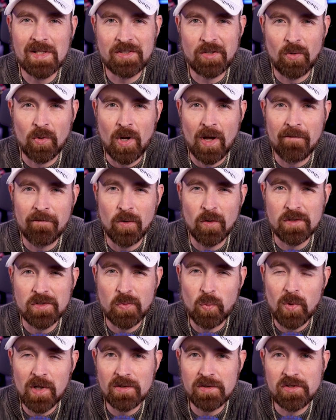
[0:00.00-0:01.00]
going on, folks?
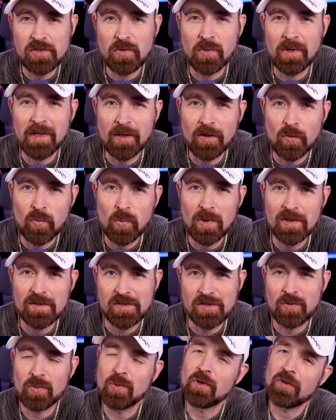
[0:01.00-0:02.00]
Will Stewart here with Will
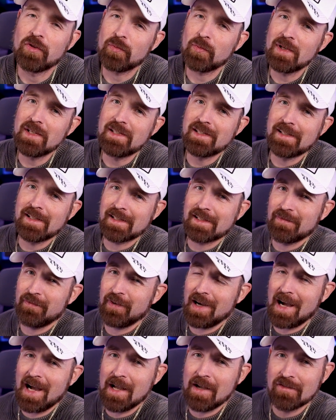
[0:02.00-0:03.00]
Stewart
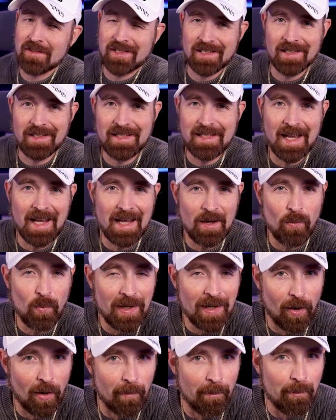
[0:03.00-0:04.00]
365, and today we
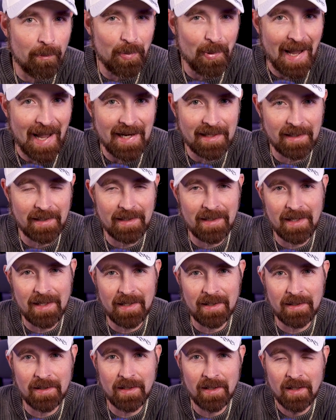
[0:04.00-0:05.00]
are back
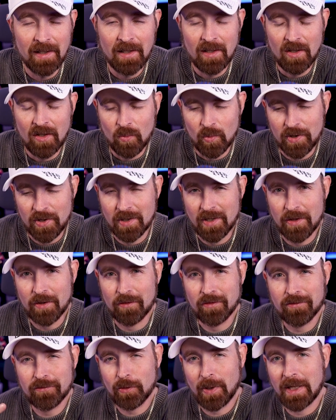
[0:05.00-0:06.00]
again with another
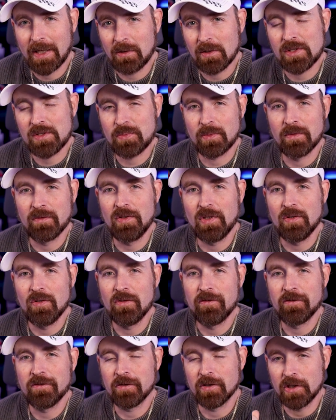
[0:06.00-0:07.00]
fragrance review
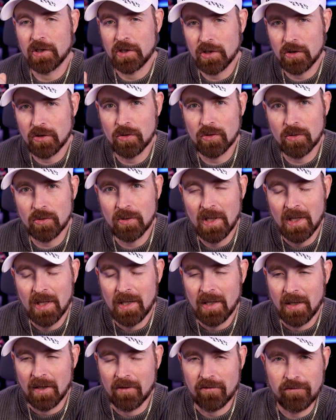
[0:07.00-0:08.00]
for you.
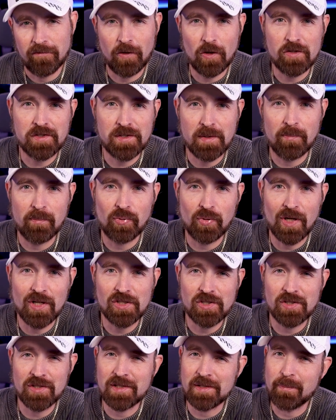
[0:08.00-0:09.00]
First
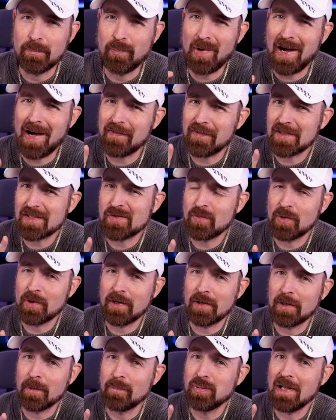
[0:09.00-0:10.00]
impressions, bought this one
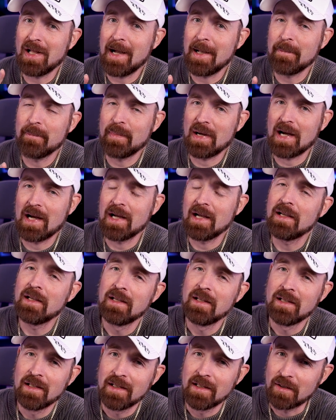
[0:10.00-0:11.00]
on a blind buy,
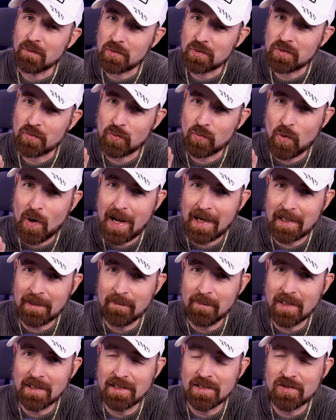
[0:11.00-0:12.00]
was
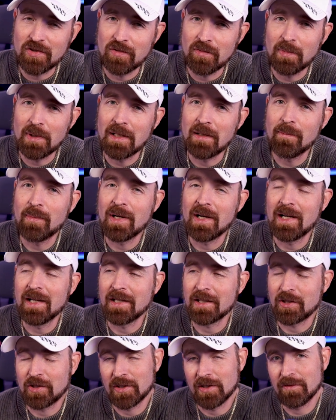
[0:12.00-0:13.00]
recommended to me by a
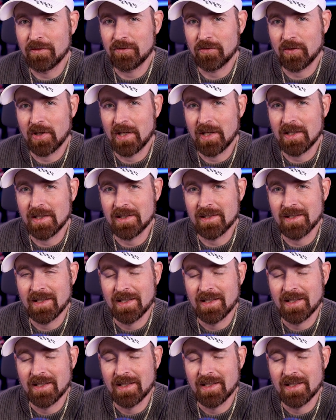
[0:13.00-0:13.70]
good friend.